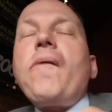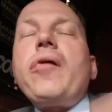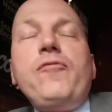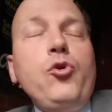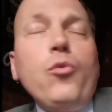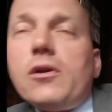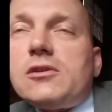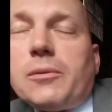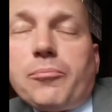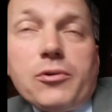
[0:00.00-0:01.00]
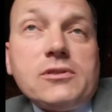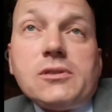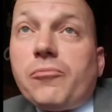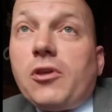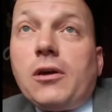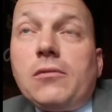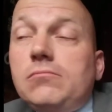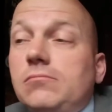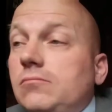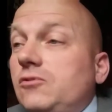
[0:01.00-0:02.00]
If you want us to print something,
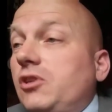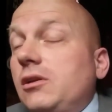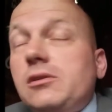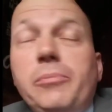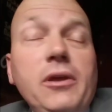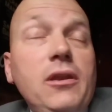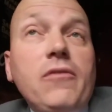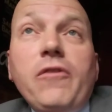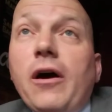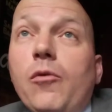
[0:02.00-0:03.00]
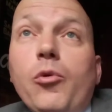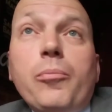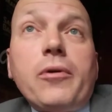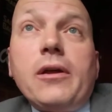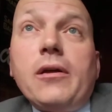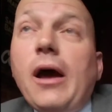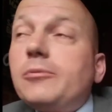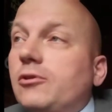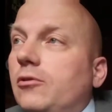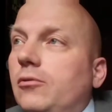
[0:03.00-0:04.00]
send us a PDF file and we'll print it.
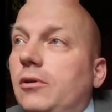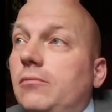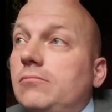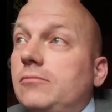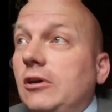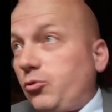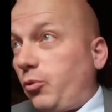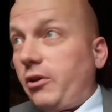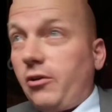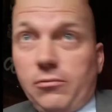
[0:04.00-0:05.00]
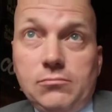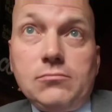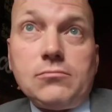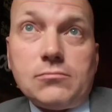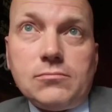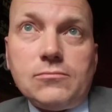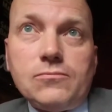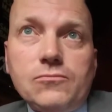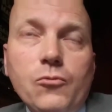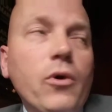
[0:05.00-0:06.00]
Absolutely. That's what we do.
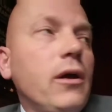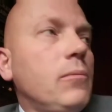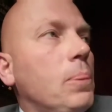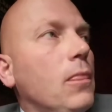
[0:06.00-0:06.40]
Right?